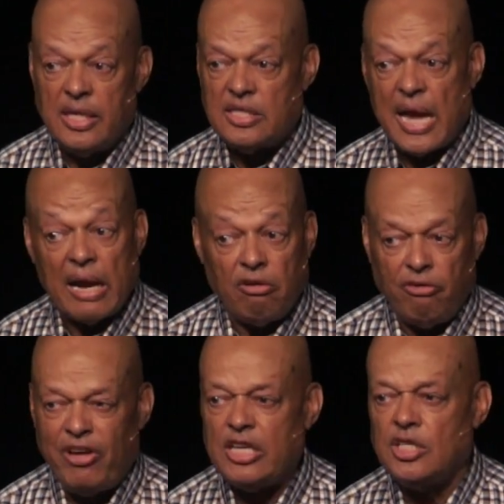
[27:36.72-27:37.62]
It's
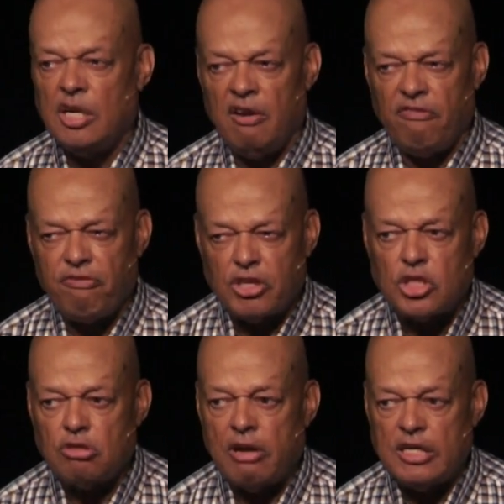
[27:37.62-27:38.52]
aggravation and
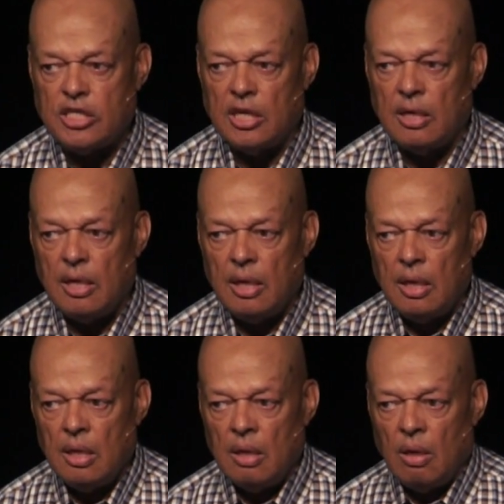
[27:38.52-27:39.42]
frustration,
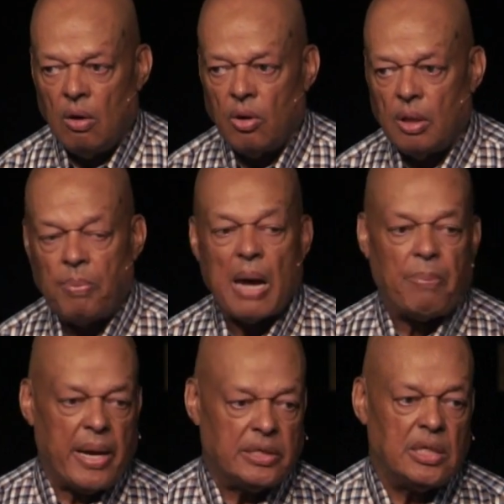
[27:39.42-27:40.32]
or the
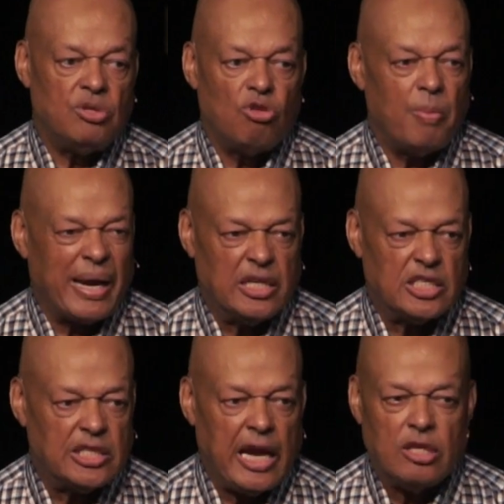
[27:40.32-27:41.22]
Popeye syndrome. I can
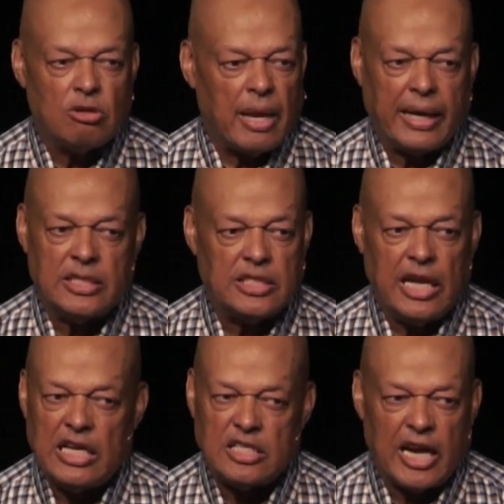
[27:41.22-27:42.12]
stand all I can
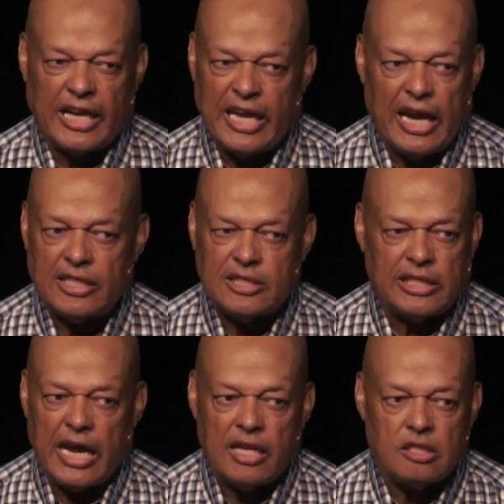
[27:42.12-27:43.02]
stand, and I can't
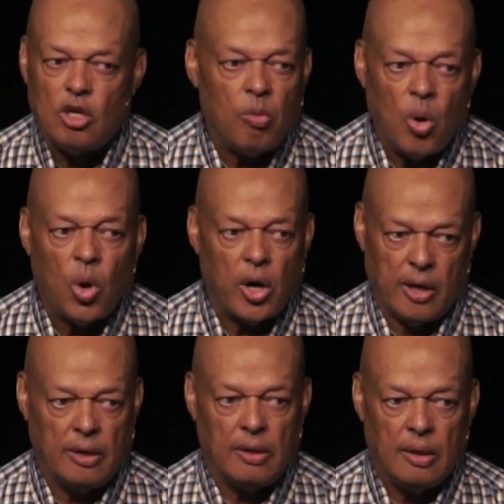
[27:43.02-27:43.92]
stand no more.